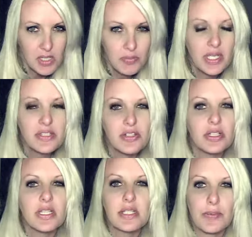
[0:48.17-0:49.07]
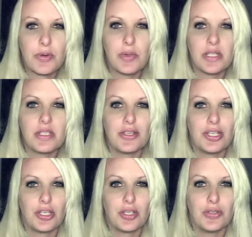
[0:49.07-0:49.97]
because during the summer months you
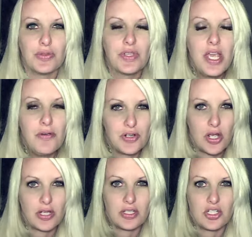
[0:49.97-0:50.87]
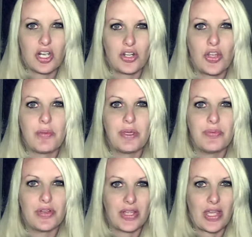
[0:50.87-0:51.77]
can use for dogs that shed a lot
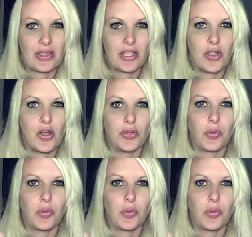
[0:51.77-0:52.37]
people get that thing called the